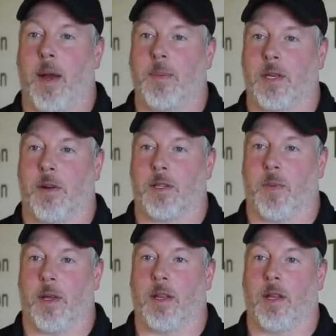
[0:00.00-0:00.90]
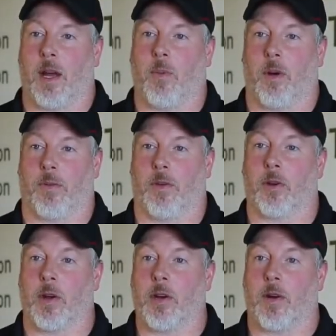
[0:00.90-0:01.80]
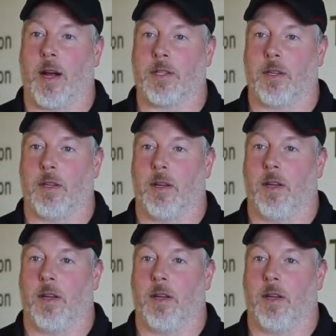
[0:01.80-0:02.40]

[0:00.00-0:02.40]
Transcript: my name is Aaron Smith, and I work for Green Horizon.